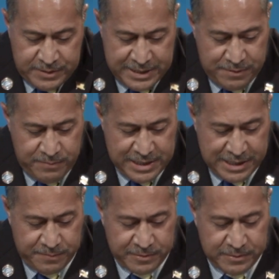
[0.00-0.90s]
then be
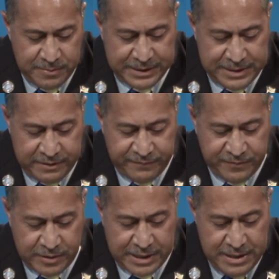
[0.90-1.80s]
able to
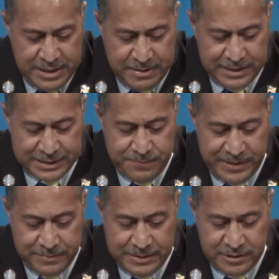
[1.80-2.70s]
identify the
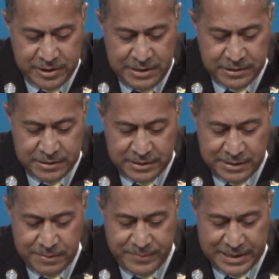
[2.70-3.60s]
expected changes
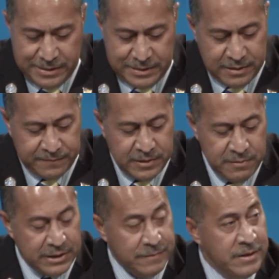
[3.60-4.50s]
in abundance of
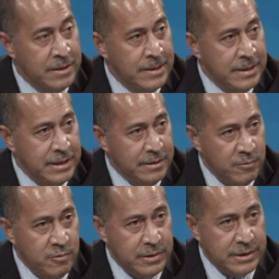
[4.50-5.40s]
tuna in
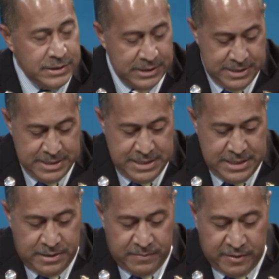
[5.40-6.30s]
the waters
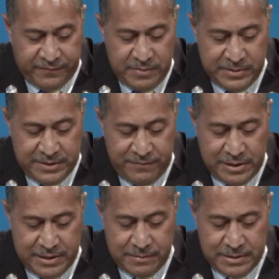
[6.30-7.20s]
of the Pacific
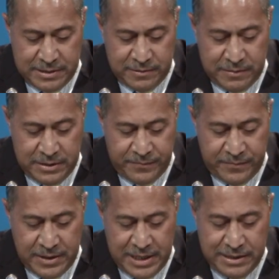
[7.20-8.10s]
Island country
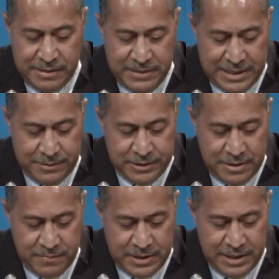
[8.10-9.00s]
and engage
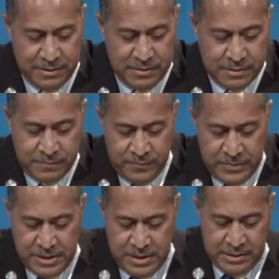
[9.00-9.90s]
in
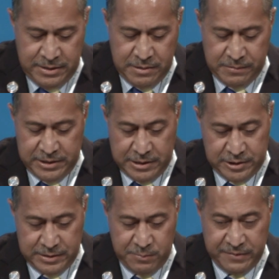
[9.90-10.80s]

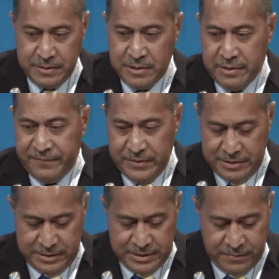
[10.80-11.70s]
negotiations with
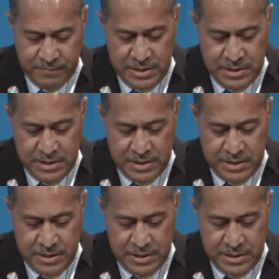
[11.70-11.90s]
confidence.